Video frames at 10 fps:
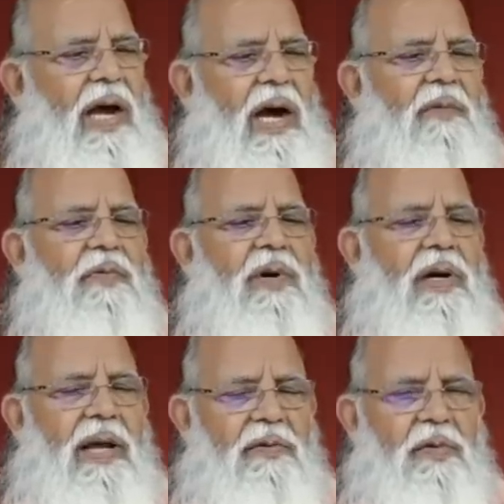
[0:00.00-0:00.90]
after
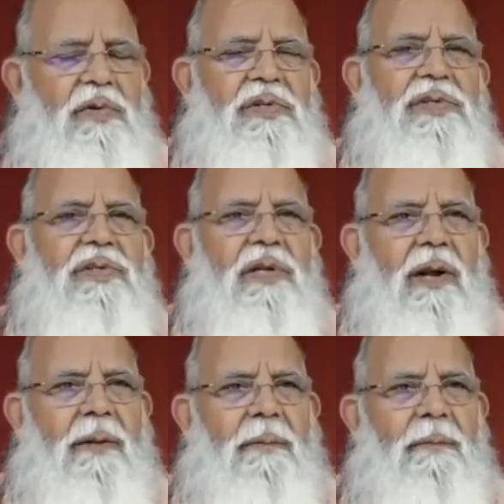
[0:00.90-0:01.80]
divorce,
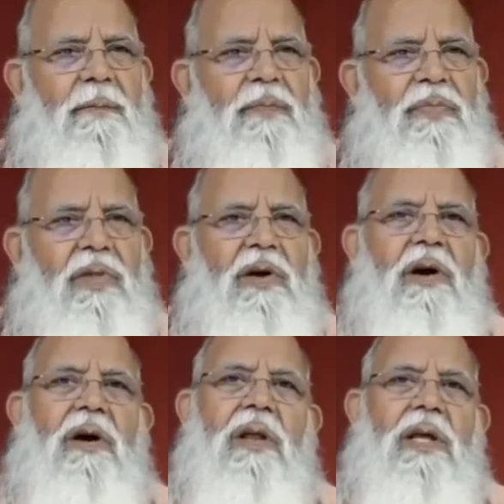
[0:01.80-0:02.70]
the
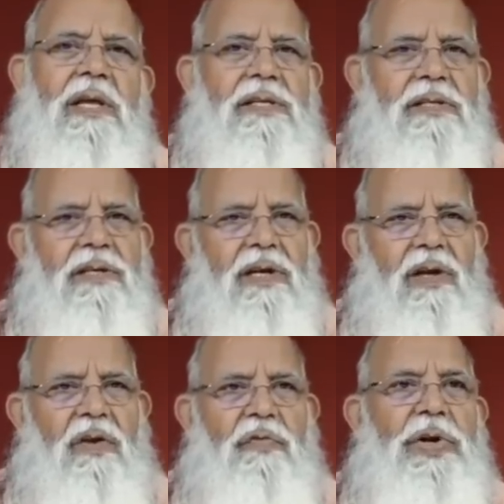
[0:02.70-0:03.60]
girl is
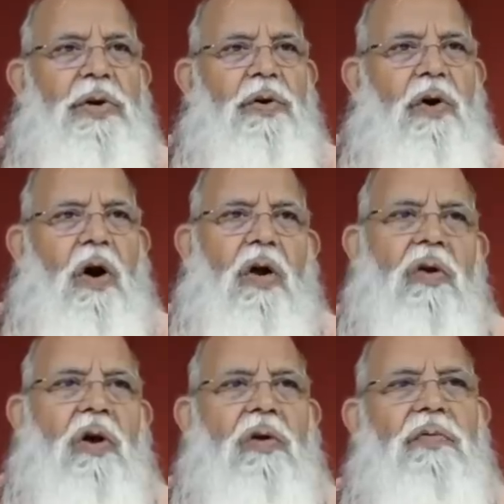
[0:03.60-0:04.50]
widow or
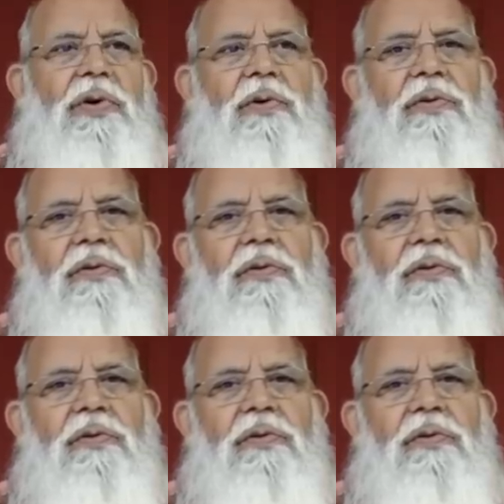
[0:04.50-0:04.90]
not widow.